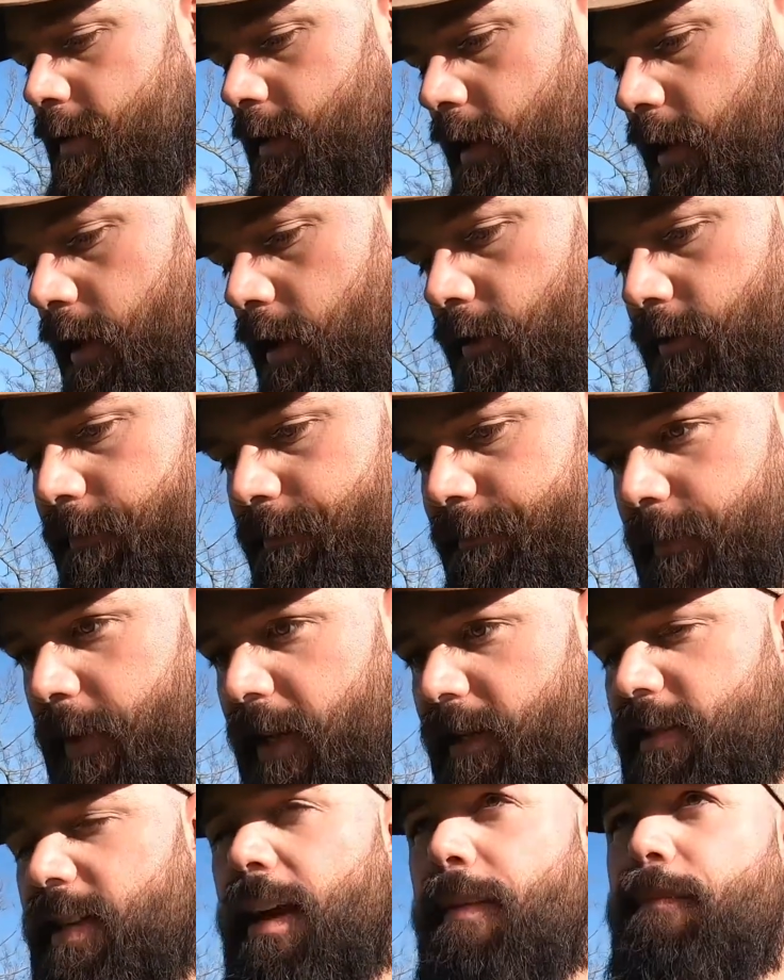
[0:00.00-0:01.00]
you know,
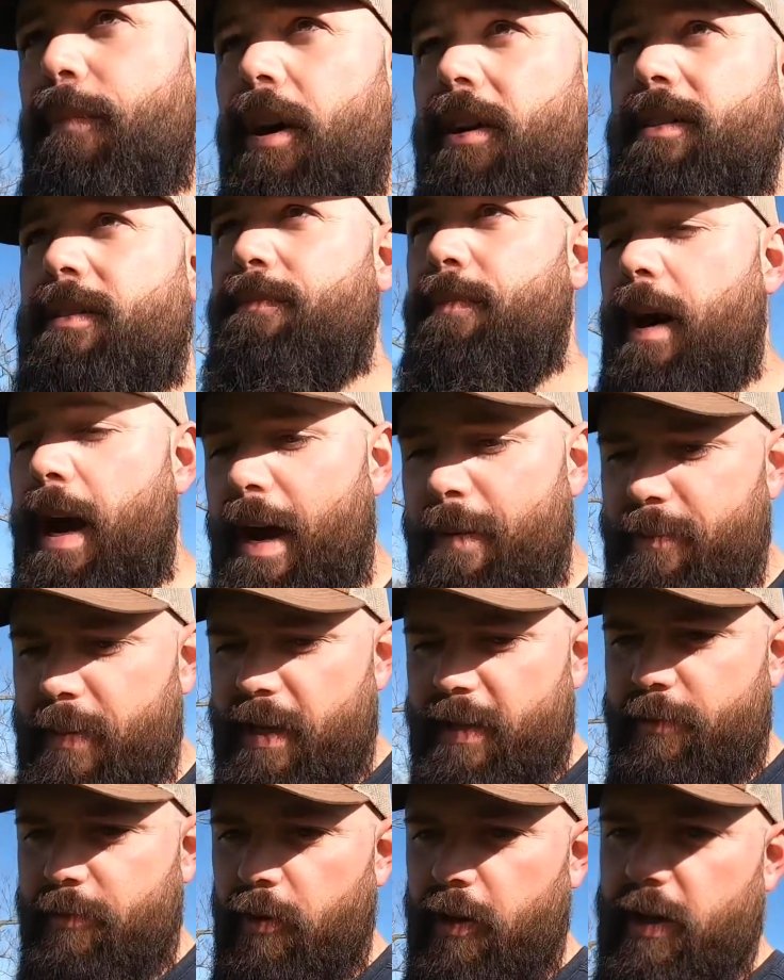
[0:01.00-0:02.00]
at $10 a pop,
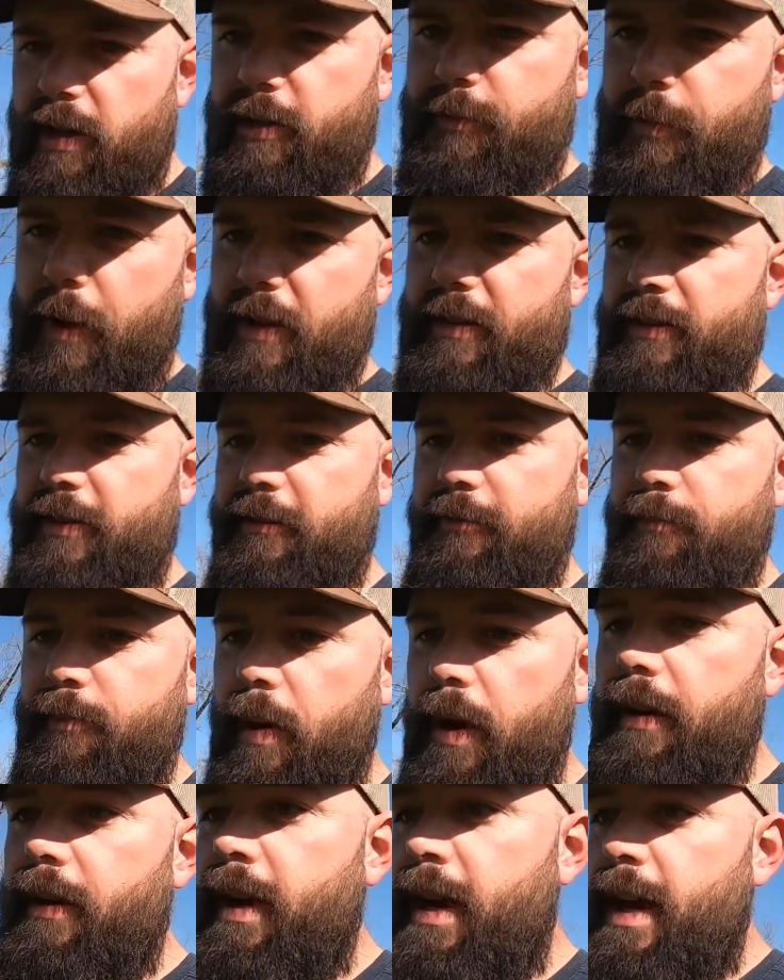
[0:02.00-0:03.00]
that's pretty expensive,
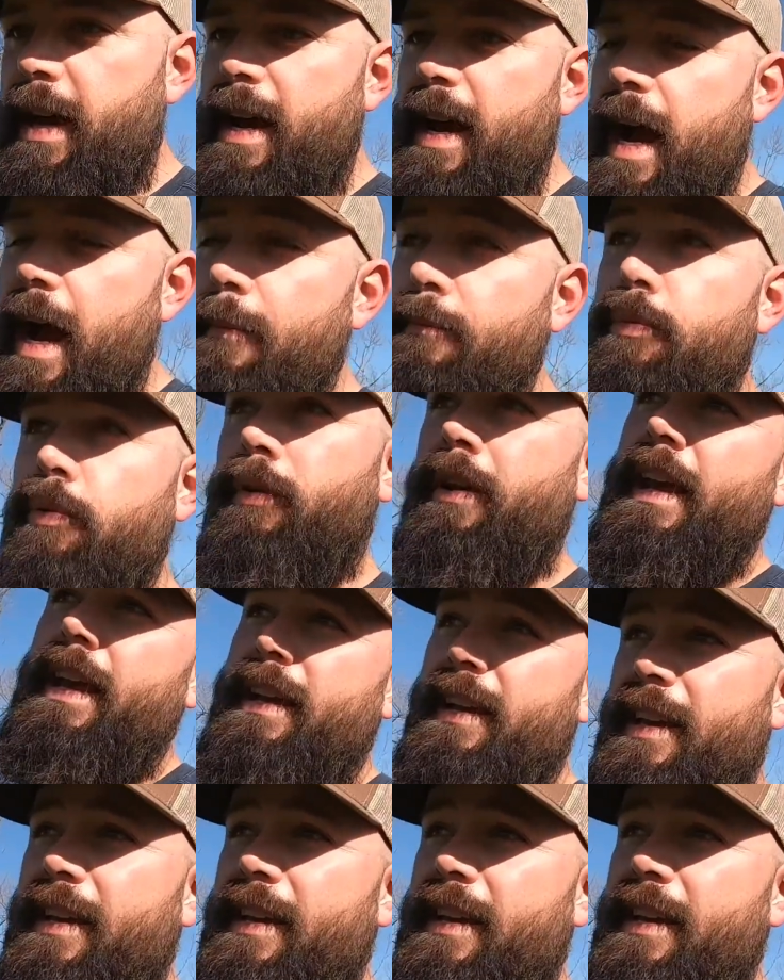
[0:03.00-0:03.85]
but I'm pretty